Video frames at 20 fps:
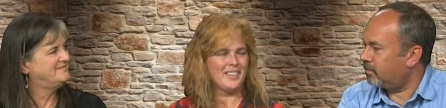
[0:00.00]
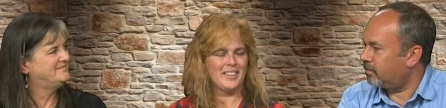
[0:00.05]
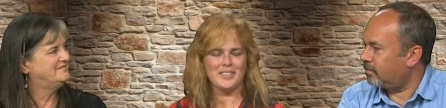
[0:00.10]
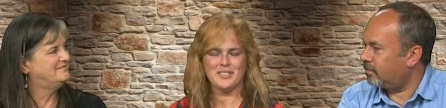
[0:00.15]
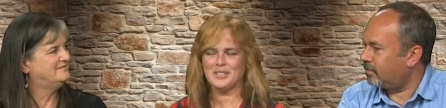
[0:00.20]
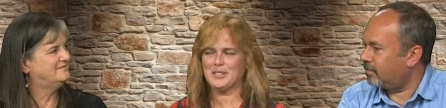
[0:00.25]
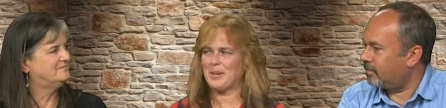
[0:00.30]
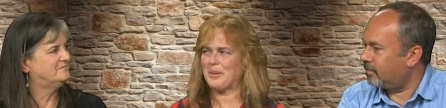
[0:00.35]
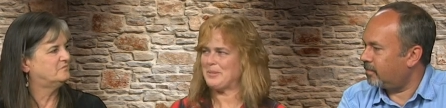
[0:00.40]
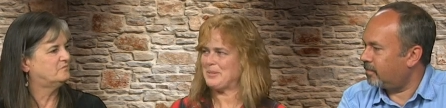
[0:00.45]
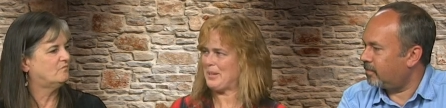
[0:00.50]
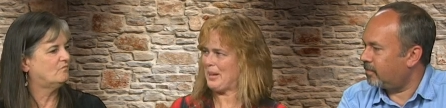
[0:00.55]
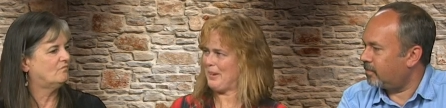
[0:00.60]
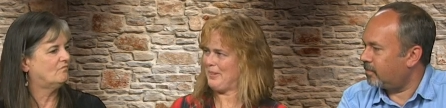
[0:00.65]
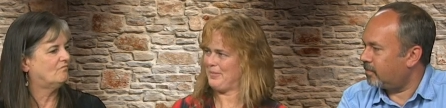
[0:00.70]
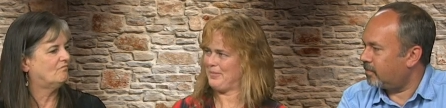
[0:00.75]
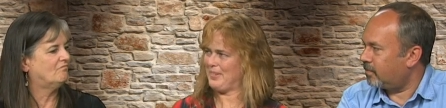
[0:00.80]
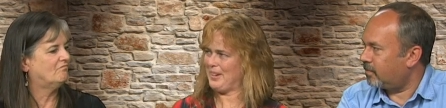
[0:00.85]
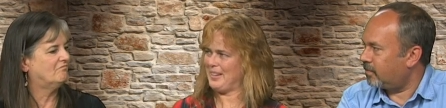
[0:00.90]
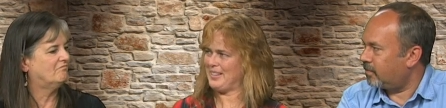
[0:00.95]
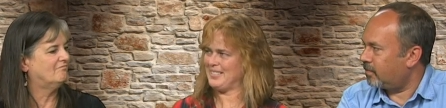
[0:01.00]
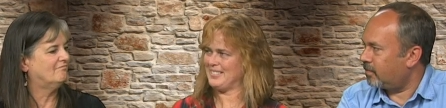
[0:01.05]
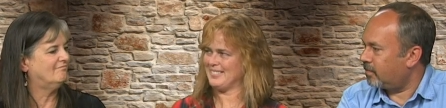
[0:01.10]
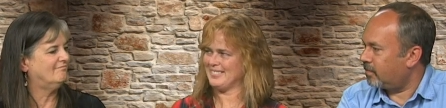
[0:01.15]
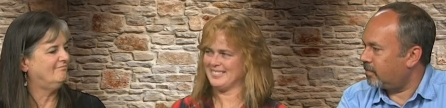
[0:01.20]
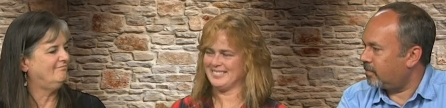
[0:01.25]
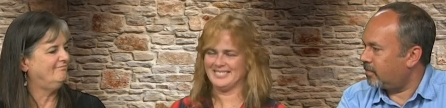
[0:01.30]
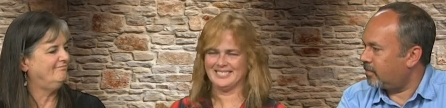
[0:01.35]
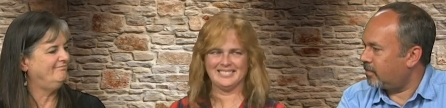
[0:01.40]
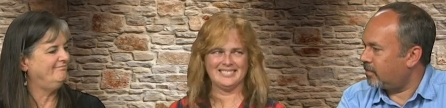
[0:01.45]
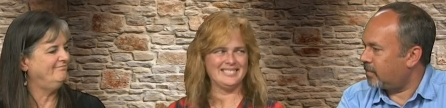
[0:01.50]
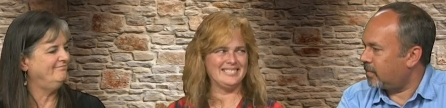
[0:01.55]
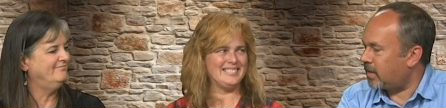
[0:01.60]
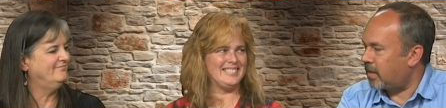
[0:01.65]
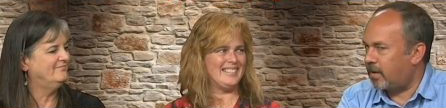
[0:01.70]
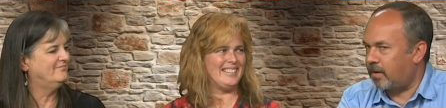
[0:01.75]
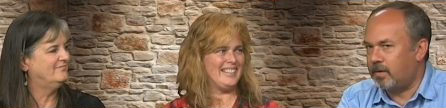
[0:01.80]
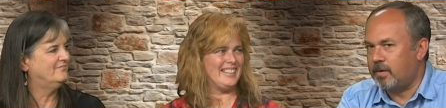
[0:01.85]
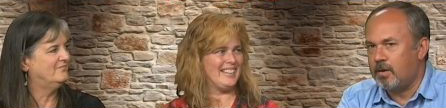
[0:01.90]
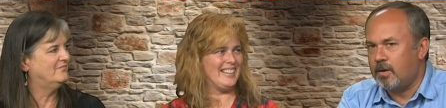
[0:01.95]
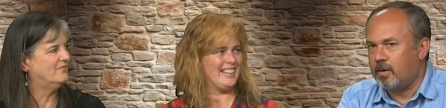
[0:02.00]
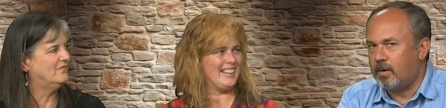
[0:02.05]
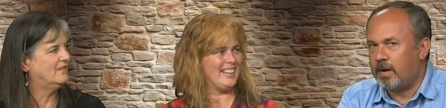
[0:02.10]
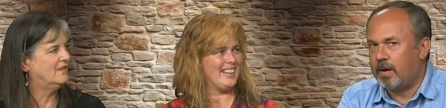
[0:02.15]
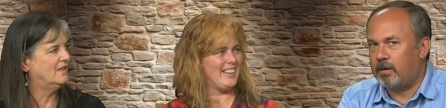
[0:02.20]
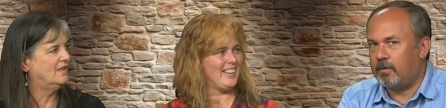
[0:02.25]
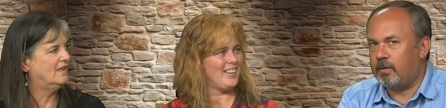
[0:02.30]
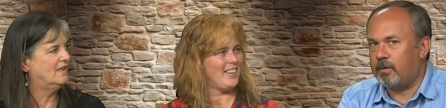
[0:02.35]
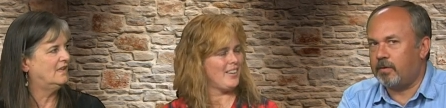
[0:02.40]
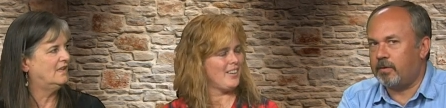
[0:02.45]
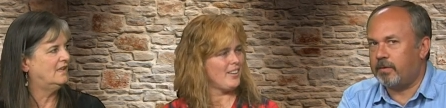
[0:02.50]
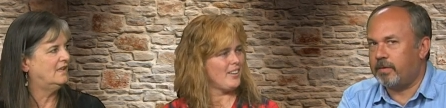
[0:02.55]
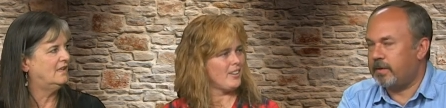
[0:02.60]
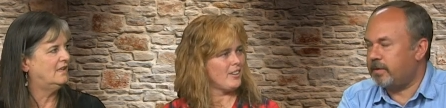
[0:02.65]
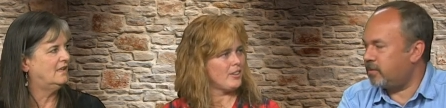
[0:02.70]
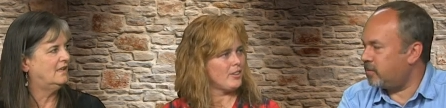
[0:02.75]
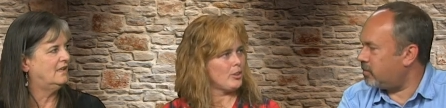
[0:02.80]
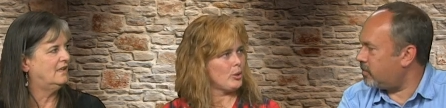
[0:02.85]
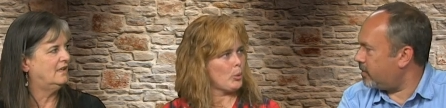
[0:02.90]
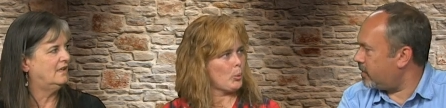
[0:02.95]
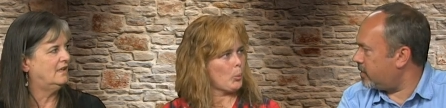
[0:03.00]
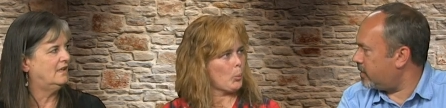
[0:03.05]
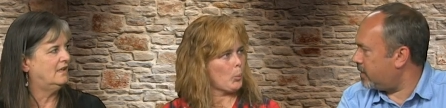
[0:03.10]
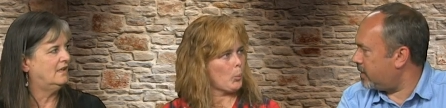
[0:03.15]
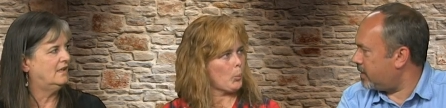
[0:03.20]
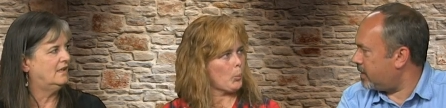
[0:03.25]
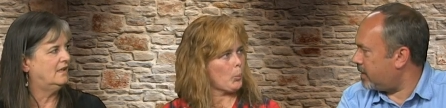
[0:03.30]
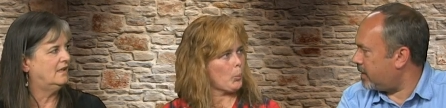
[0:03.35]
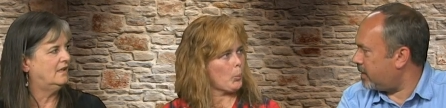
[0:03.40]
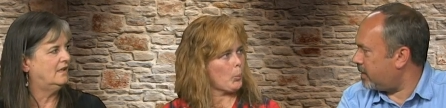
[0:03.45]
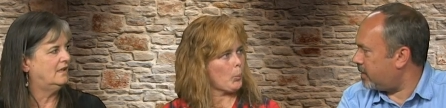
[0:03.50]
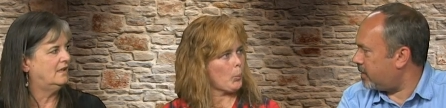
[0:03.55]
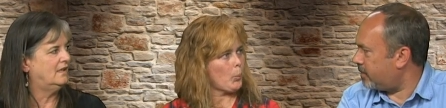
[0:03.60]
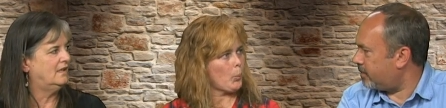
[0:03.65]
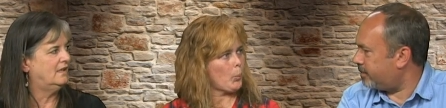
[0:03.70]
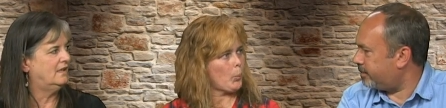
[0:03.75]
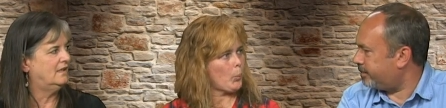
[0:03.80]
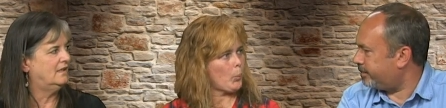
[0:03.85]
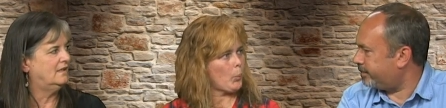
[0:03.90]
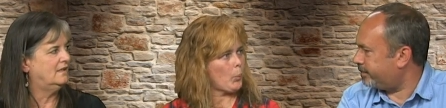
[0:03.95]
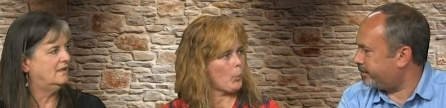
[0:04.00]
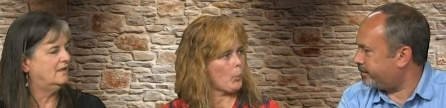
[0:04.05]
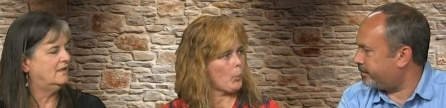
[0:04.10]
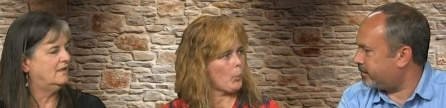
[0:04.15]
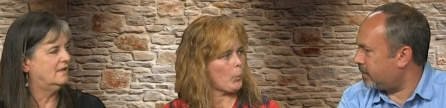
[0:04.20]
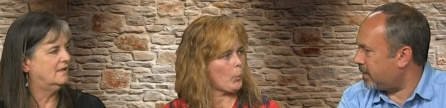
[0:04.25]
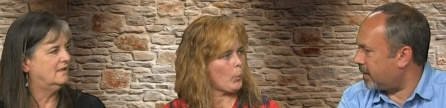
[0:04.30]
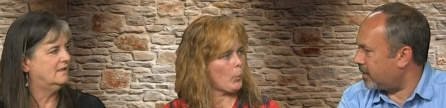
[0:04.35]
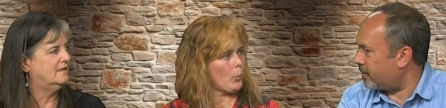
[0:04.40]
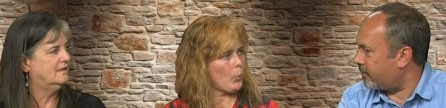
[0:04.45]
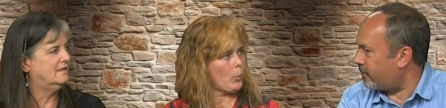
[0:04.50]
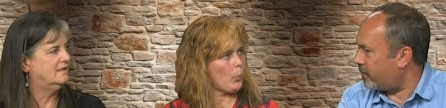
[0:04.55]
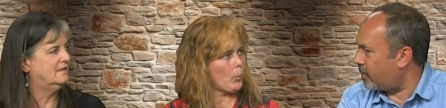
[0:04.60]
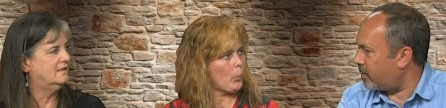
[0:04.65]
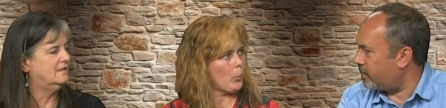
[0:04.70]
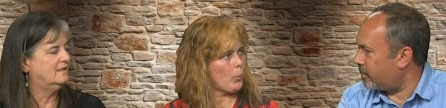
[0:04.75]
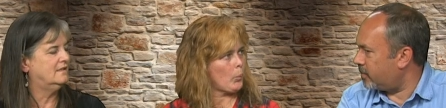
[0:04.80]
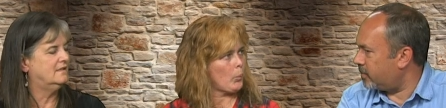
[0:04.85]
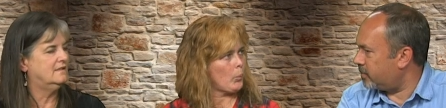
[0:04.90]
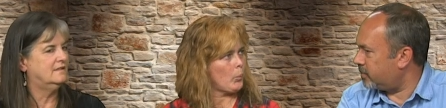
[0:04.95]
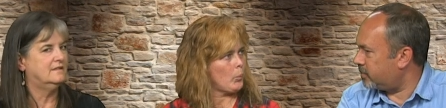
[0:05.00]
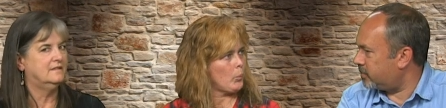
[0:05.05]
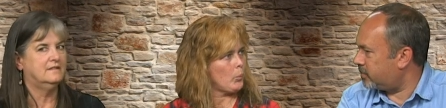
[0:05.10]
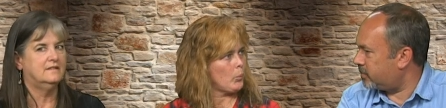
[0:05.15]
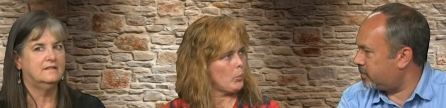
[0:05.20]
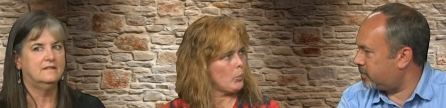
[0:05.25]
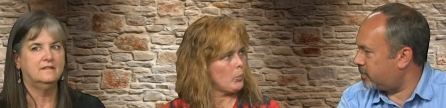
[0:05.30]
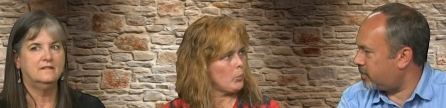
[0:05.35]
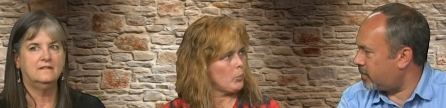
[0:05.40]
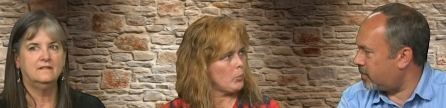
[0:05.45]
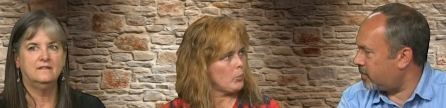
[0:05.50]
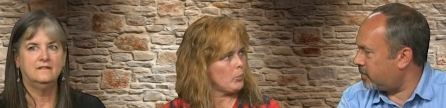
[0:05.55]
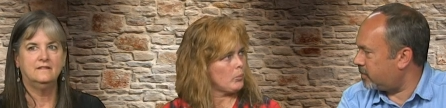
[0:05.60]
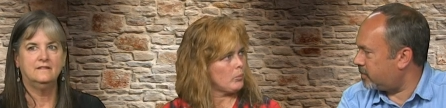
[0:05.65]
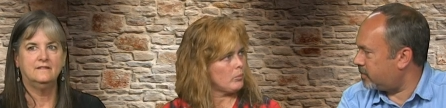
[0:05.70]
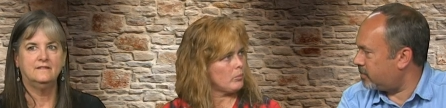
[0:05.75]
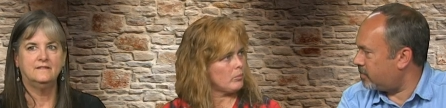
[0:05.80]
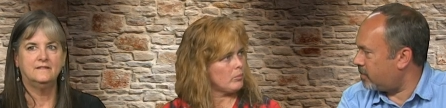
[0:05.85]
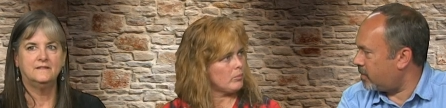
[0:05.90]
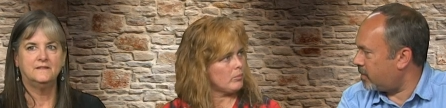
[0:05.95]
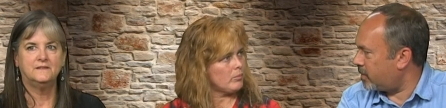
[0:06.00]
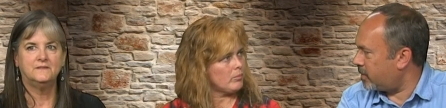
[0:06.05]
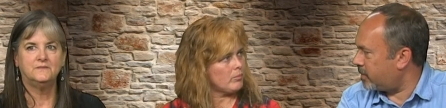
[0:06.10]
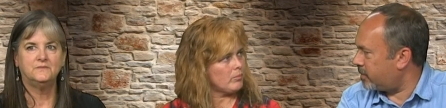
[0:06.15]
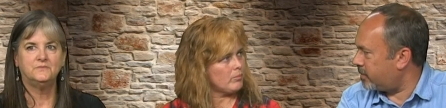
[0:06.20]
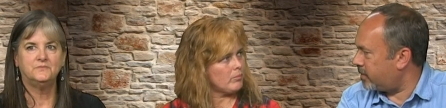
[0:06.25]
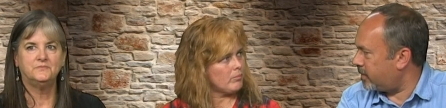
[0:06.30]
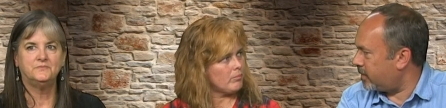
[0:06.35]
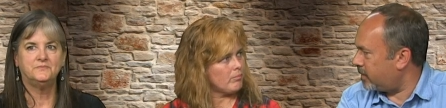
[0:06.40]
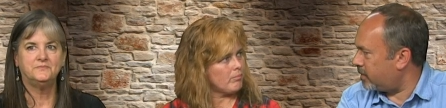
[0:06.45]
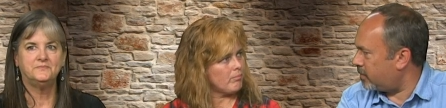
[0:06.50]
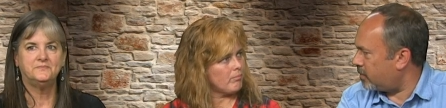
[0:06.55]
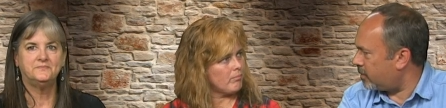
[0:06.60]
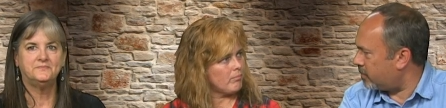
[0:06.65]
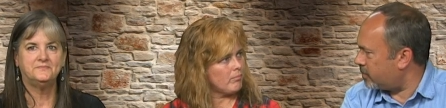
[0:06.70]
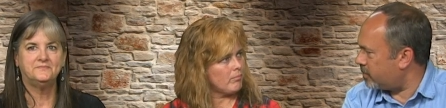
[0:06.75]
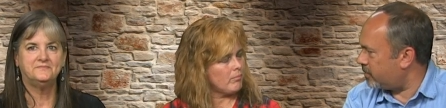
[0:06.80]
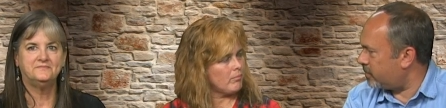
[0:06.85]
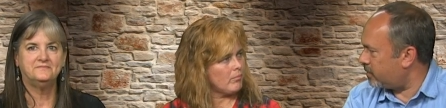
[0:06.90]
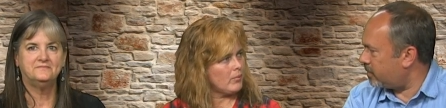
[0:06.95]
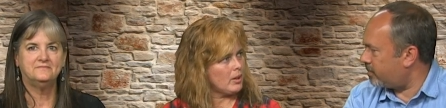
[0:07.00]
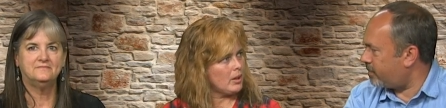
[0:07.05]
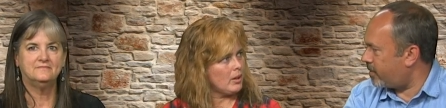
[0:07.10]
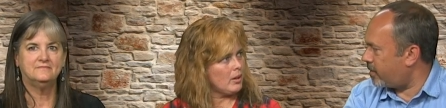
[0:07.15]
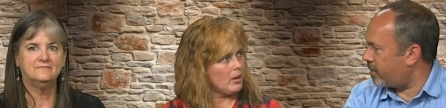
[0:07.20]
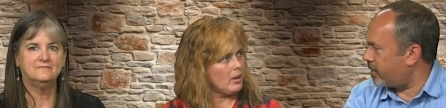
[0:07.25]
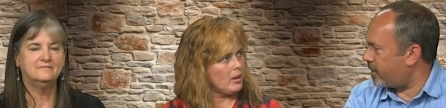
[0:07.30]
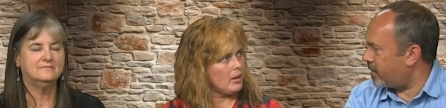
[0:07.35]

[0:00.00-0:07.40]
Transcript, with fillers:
Speaker 1: That sounds like fun. Mm-hmm.
Speaker 2: Okay, how long are they doing the like a farmers artisan market thing? Are you in the park